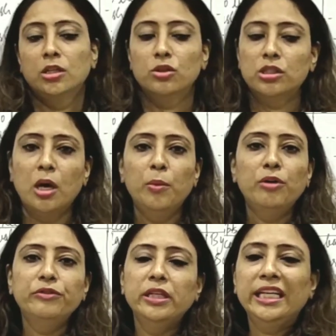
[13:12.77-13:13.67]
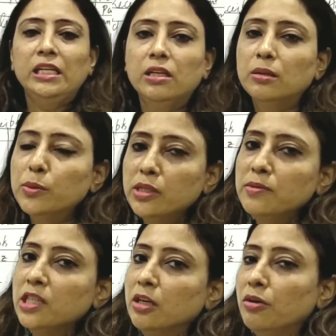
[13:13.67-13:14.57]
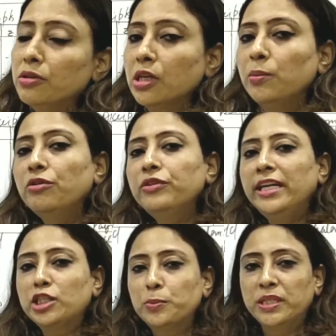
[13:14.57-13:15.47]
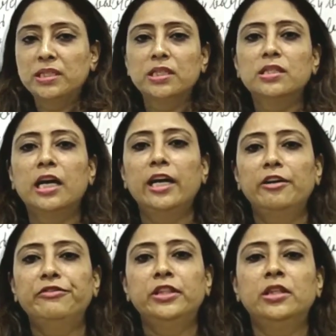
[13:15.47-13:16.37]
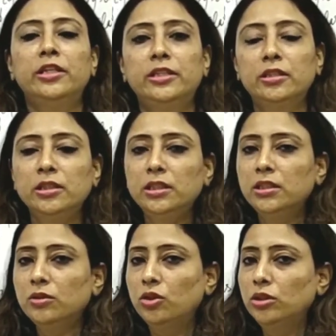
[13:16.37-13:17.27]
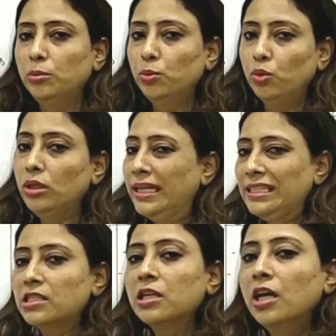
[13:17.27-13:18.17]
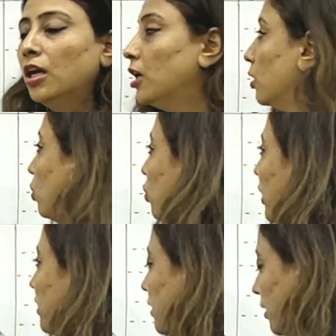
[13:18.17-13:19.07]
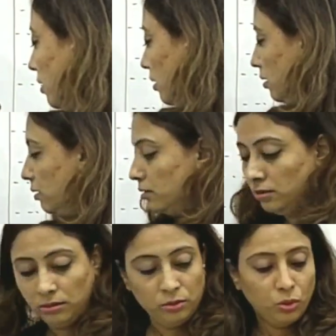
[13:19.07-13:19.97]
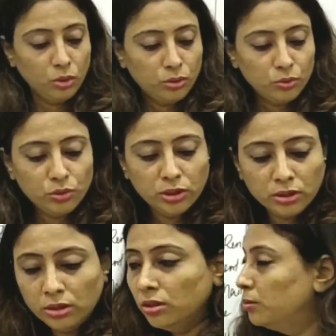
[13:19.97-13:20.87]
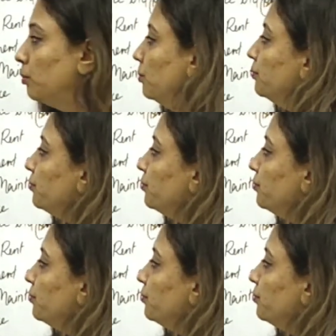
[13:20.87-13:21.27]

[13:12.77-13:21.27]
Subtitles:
So some of the incomes and some of the expenses I have written here on the board. Let's go and go through the